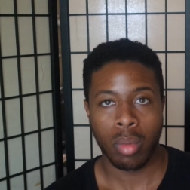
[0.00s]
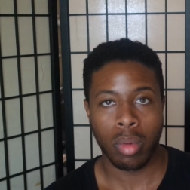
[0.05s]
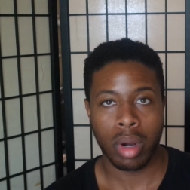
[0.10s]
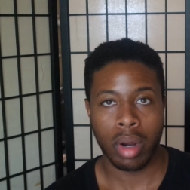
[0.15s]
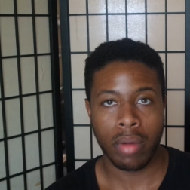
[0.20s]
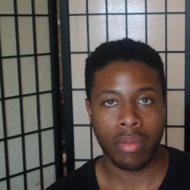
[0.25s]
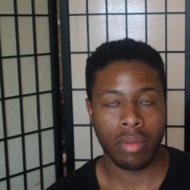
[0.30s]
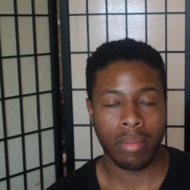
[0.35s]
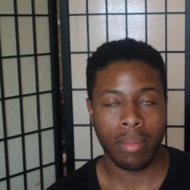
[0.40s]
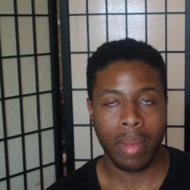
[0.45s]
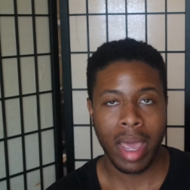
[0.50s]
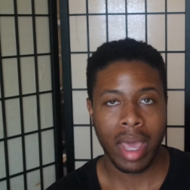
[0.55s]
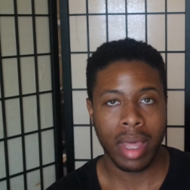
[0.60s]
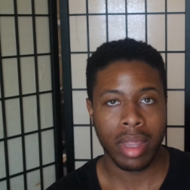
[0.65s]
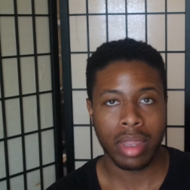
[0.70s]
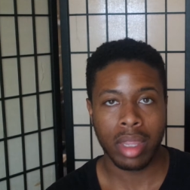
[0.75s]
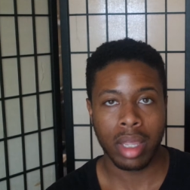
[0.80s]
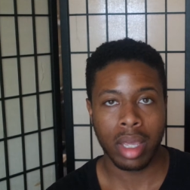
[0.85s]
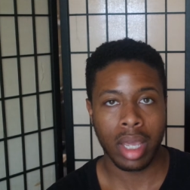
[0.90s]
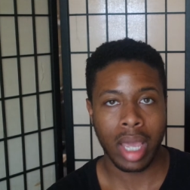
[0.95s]
whatever
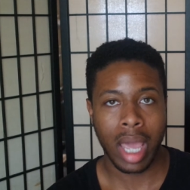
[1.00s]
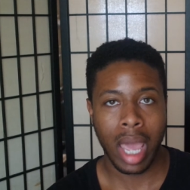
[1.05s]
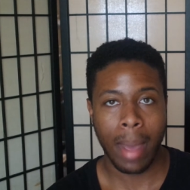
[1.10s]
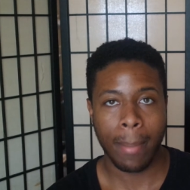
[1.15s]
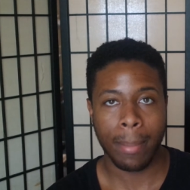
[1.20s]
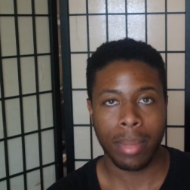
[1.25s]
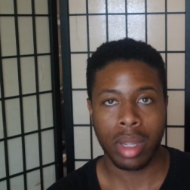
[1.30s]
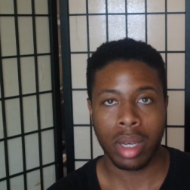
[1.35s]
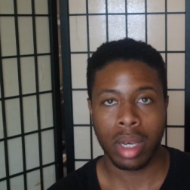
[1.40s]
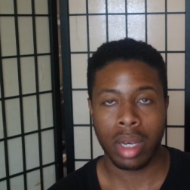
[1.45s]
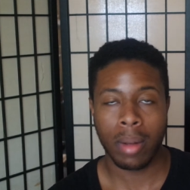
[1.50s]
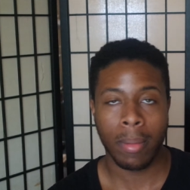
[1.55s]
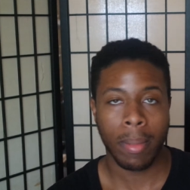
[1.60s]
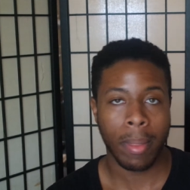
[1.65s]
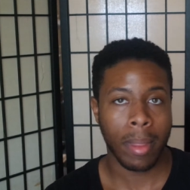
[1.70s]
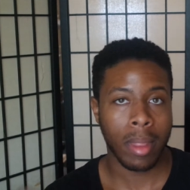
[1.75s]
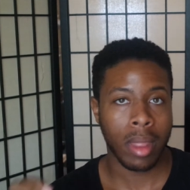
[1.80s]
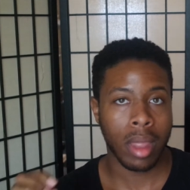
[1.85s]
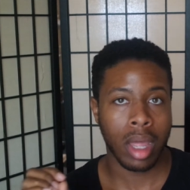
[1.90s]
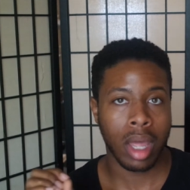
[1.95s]
bad thing happened,
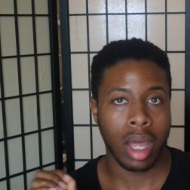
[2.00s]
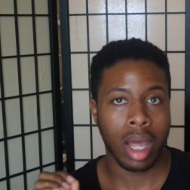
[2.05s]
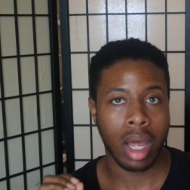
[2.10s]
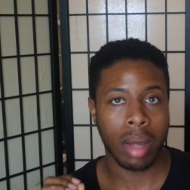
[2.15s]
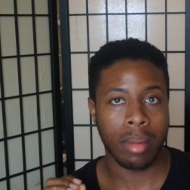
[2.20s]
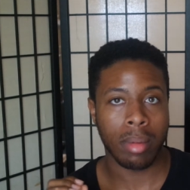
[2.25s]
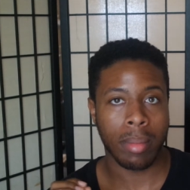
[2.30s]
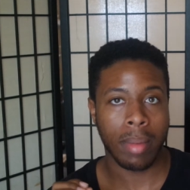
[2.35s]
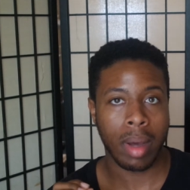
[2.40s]
I'm